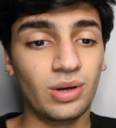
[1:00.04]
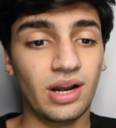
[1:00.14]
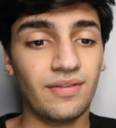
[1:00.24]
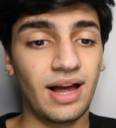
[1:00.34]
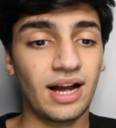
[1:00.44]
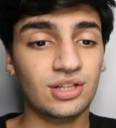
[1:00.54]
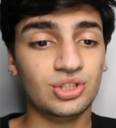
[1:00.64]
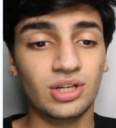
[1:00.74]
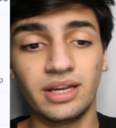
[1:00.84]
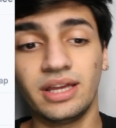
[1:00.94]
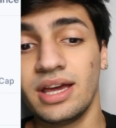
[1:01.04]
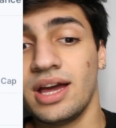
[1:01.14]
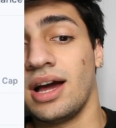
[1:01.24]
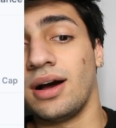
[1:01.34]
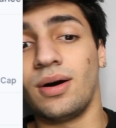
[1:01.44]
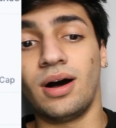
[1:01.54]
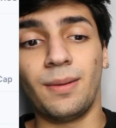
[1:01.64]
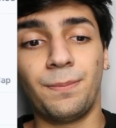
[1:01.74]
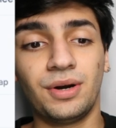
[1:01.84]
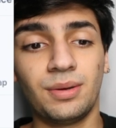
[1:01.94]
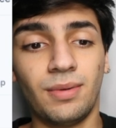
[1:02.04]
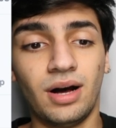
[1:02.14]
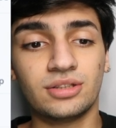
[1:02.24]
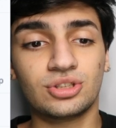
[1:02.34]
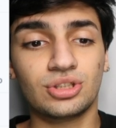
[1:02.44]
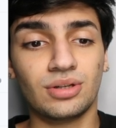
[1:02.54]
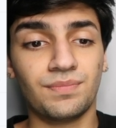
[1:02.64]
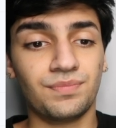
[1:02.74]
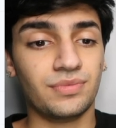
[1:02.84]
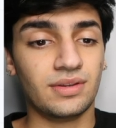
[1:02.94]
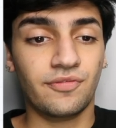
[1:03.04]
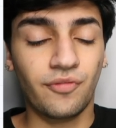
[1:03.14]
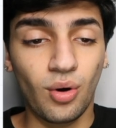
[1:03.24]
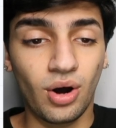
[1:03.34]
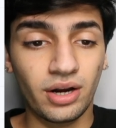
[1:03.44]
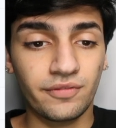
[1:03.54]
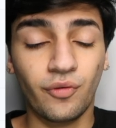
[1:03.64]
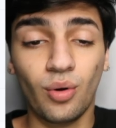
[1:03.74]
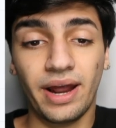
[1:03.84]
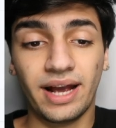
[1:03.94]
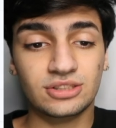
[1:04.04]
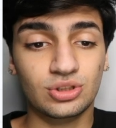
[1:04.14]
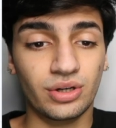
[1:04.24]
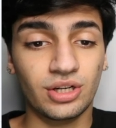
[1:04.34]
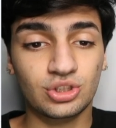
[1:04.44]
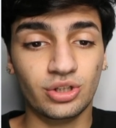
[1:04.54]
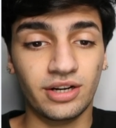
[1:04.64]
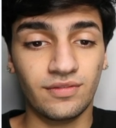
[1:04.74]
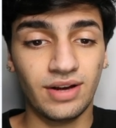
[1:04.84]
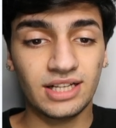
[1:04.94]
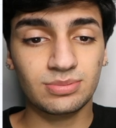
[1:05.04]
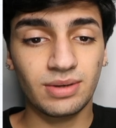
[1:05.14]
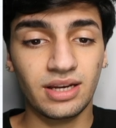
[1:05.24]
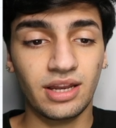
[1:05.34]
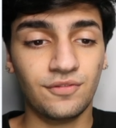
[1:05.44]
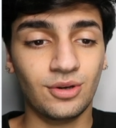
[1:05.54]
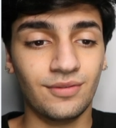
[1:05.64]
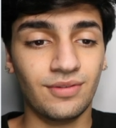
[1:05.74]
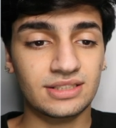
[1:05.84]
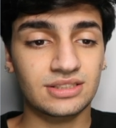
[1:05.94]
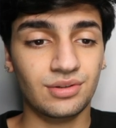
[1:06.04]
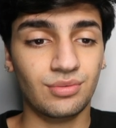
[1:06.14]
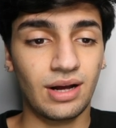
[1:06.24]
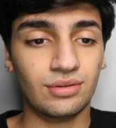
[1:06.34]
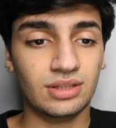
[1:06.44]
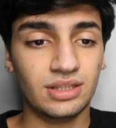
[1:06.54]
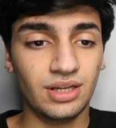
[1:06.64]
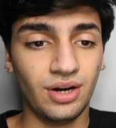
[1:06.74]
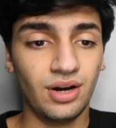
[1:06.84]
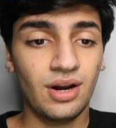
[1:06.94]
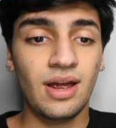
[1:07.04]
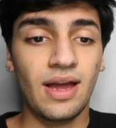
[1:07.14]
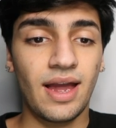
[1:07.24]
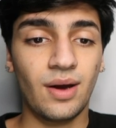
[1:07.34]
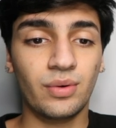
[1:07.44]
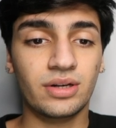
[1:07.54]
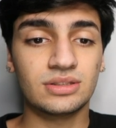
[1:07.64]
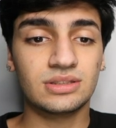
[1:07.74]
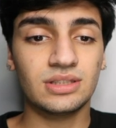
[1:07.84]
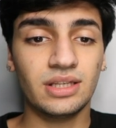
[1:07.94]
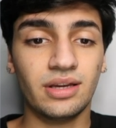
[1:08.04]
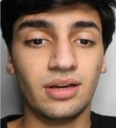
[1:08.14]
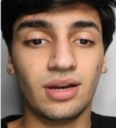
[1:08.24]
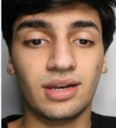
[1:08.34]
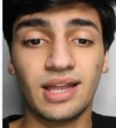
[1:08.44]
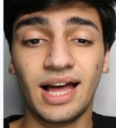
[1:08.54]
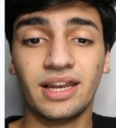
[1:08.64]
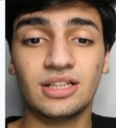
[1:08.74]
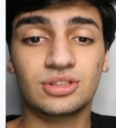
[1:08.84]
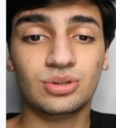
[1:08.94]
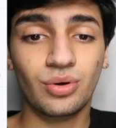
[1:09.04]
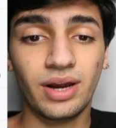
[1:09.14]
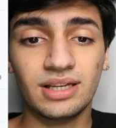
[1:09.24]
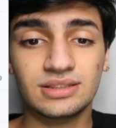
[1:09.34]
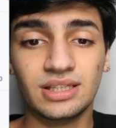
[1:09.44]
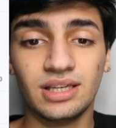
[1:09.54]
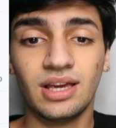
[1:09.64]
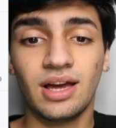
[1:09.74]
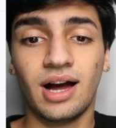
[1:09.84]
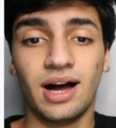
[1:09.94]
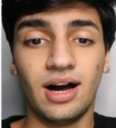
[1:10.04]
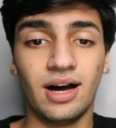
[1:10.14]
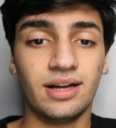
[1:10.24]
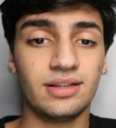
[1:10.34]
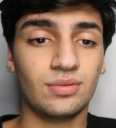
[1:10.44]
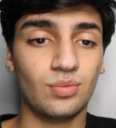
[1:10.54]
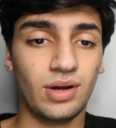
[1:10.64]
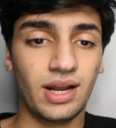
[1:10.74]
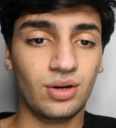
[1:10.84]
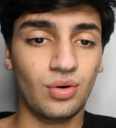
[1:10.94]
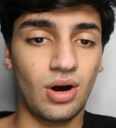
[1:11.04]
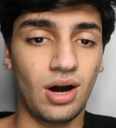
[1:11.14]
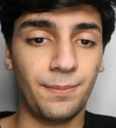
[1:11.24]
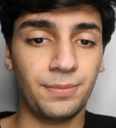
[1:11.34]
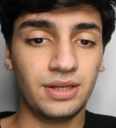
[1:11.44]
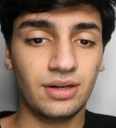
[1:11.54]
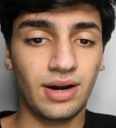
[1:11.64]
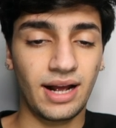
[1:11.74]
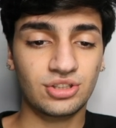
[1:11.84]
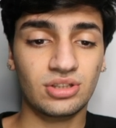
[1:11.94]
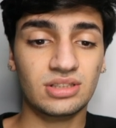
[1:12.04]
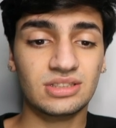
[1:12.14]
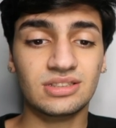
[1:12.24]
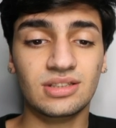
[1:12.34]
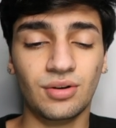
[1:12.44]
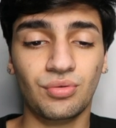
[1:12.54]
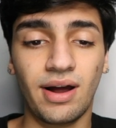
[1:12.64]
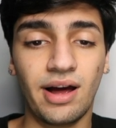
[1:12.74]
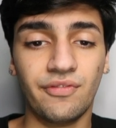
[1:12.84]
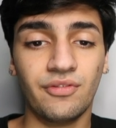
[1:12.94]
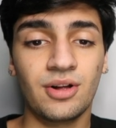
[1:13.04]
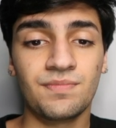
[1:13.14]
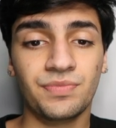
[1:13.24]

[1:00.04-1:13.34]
would have actually uh, pretty much 4x your initial investment if you invested around here and we could see that is crazy and when I go up here actually this is the graph